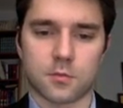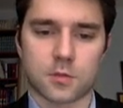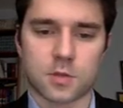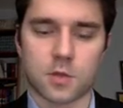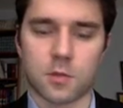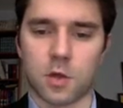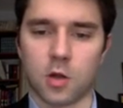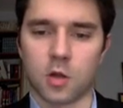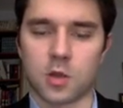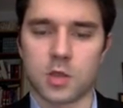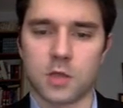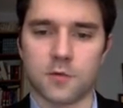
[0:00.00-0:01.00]

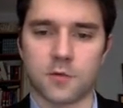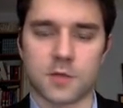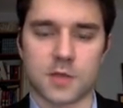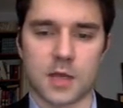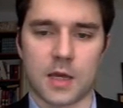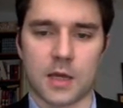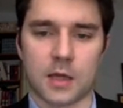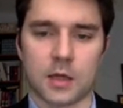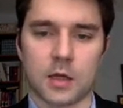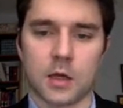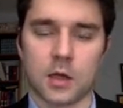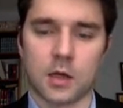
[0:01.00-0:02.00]
terminology for saying
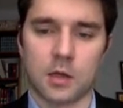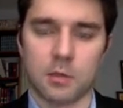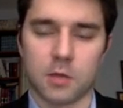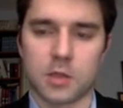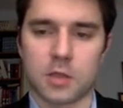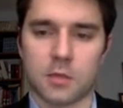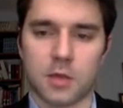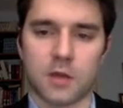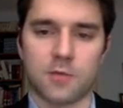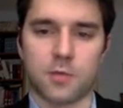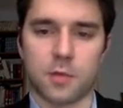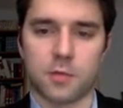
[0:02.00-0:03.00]
an image that may
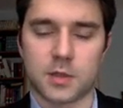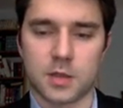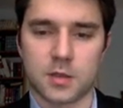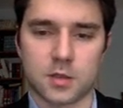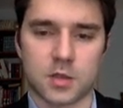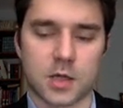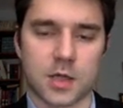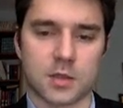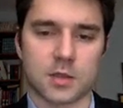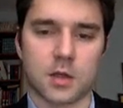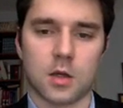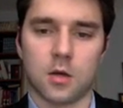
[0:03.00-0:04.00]
have properties such
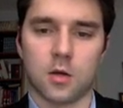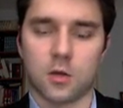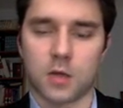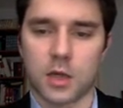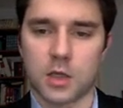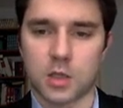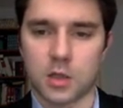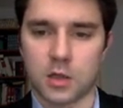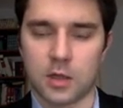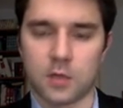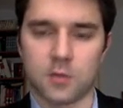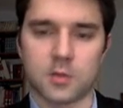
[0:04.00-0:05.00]
as location,
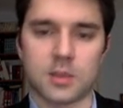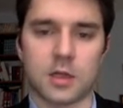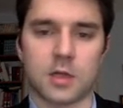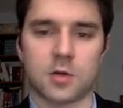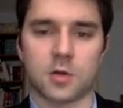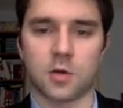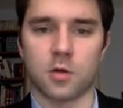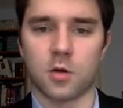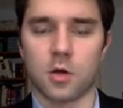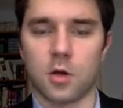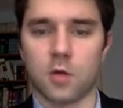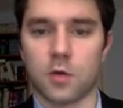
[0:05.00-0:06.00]
and you'll see later on
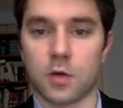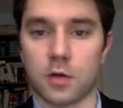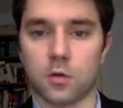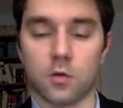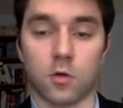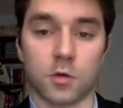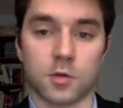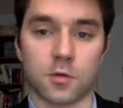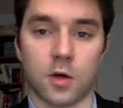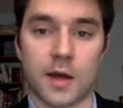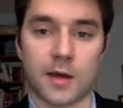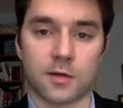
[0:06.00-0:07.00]
we can
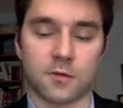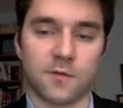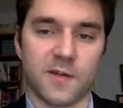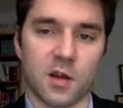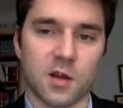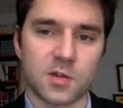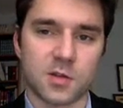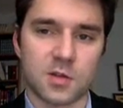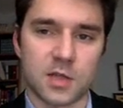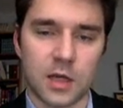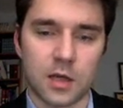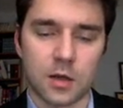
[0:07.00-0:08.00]
also add
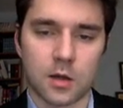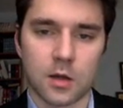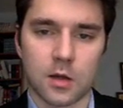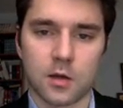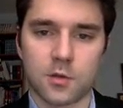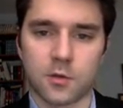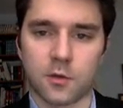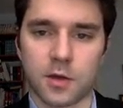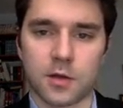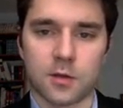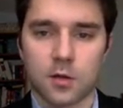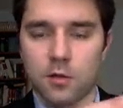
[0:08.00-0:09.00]
velocity to
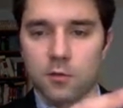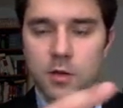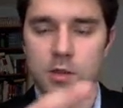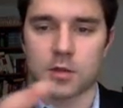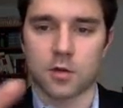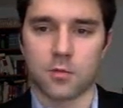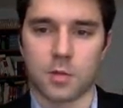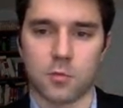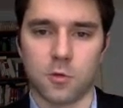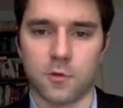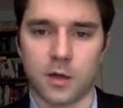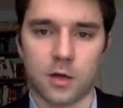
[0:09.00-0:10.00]
it when it's going to be
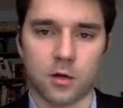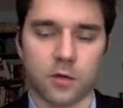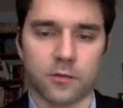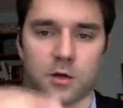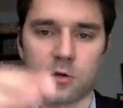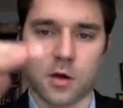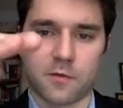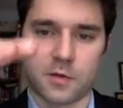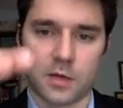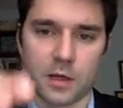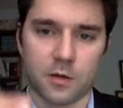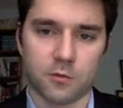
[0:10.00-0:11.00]
moving, or even
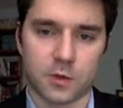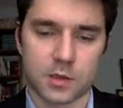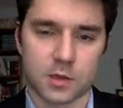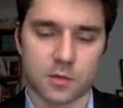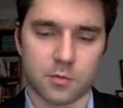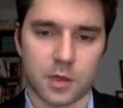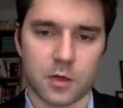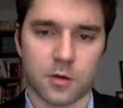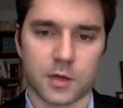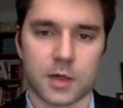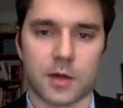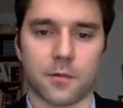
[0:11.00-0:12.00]
gravity when it's going to be
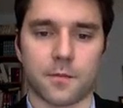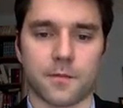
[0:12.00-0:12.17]
going down.